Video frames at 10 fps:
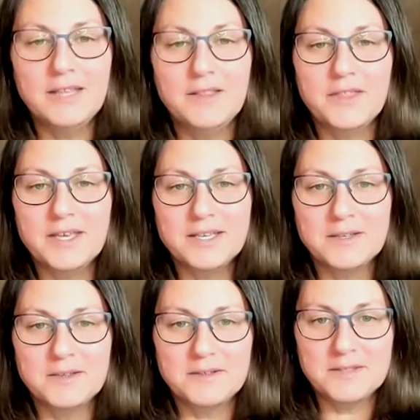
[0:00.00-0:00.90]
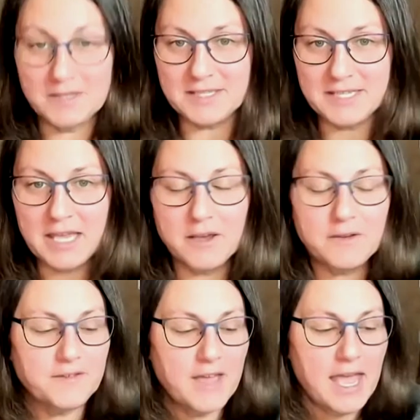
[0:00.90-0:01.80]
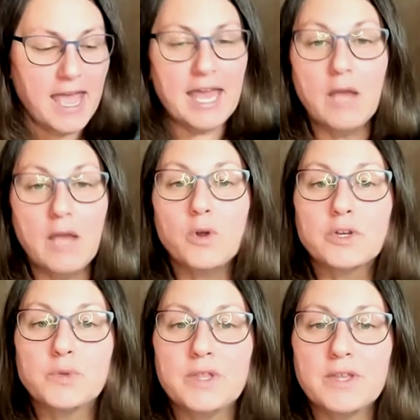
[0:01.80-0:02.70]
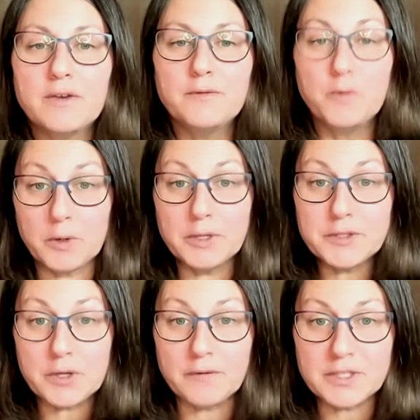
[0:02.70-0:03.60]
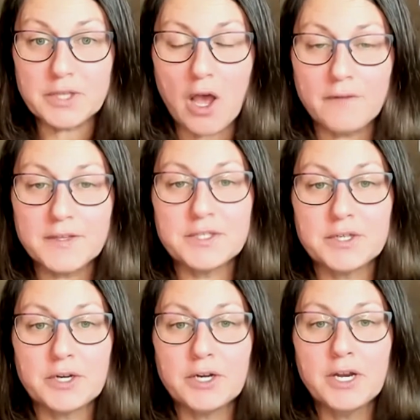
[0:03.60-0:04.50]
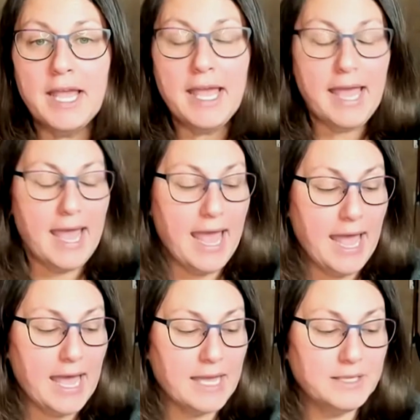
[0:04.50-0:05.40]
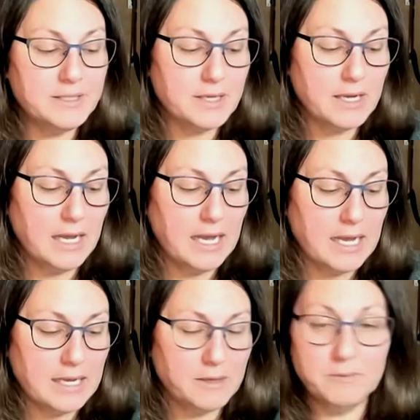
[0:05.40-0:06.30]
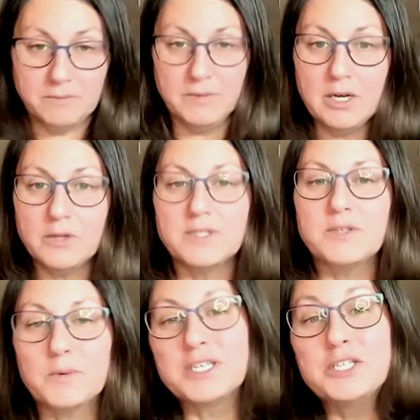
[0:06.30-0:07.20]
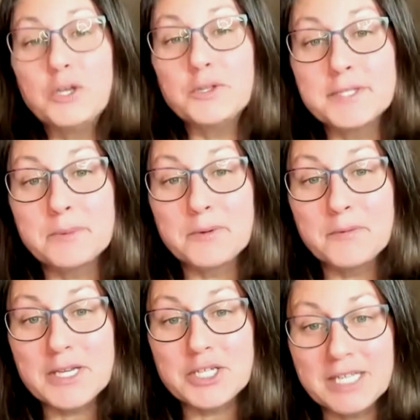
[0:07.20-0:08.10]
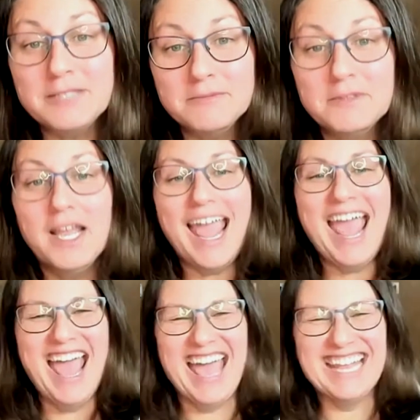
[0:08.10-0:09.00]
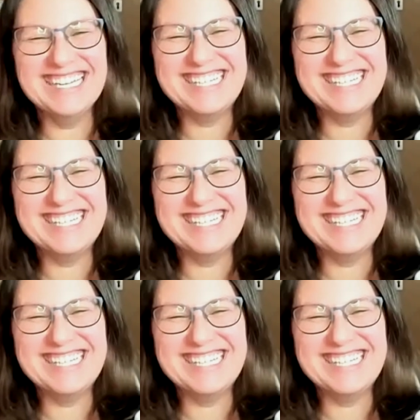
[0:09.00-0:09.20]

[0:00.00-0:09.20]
in the skiff, and I worked with a foreign service officer, and so there was adult supervision, and